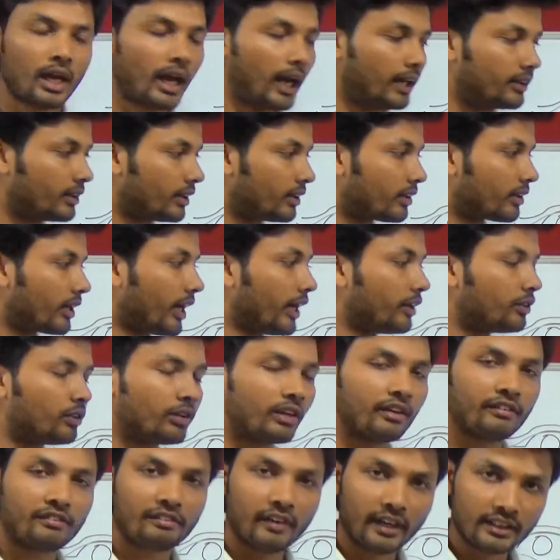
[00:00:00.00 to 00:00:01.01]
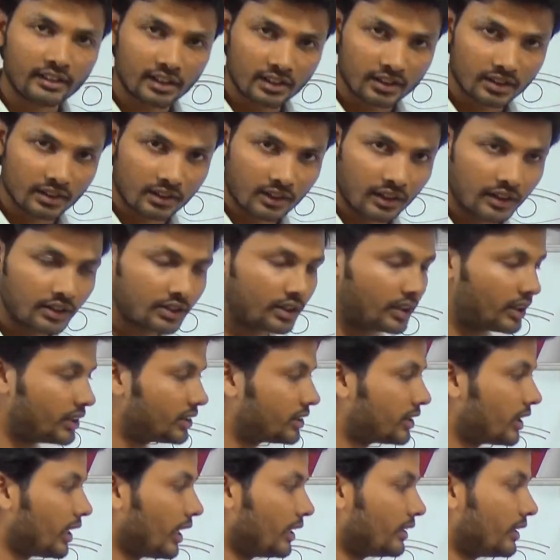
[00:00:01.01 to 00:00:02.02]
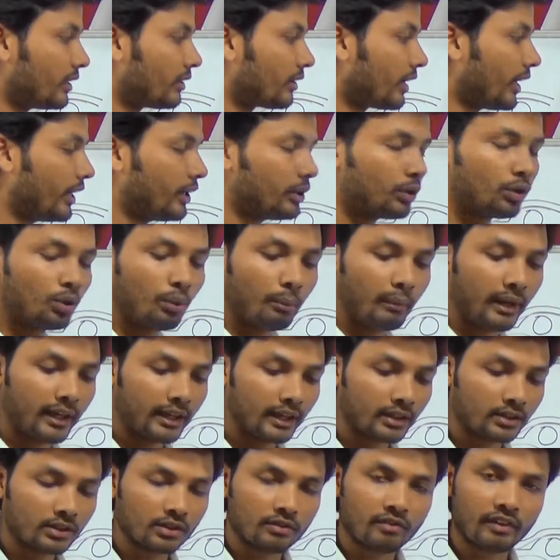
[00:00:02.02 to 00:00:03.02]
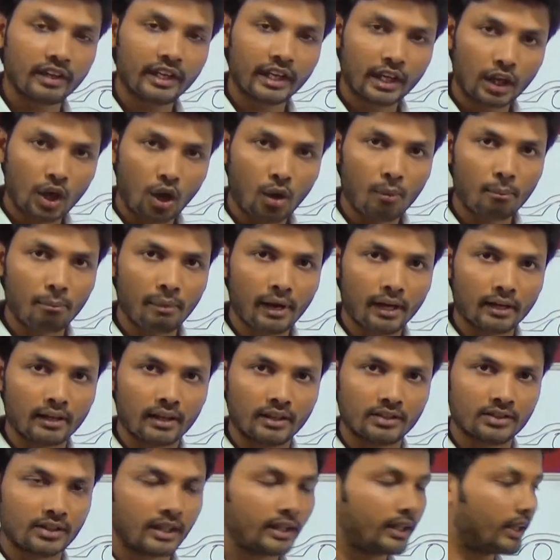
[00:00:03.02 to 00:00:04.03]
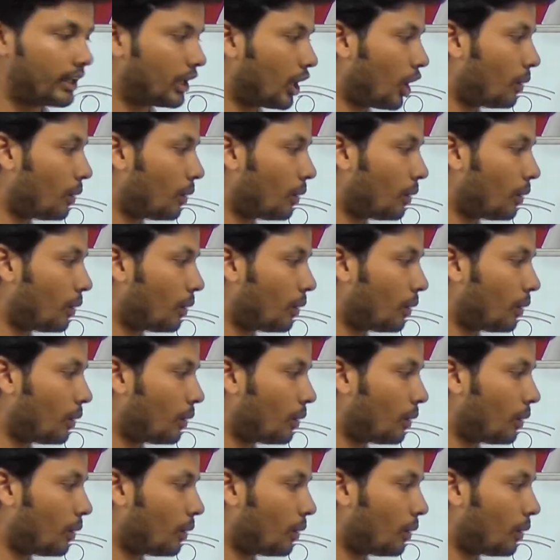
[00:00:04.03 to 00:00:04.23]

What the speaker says: and they're trying to refine this research, and they're trying to make it very compact design and